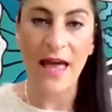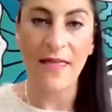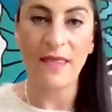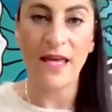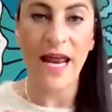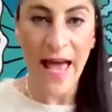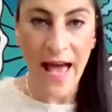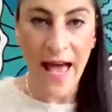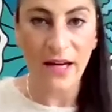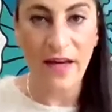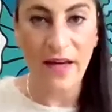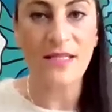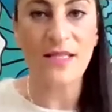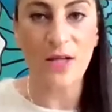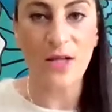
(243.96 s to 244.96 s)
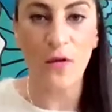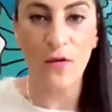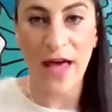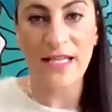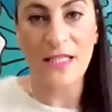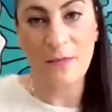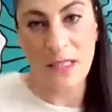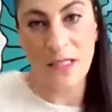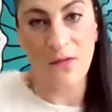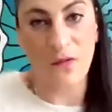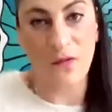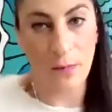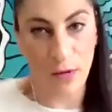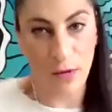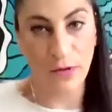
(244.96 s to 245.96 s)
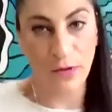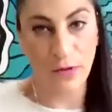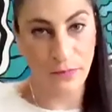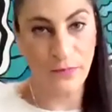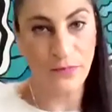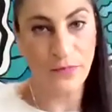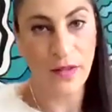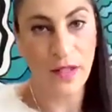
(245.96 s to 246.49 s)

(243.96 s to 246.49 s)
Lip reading: and then how do they solve that specific problem.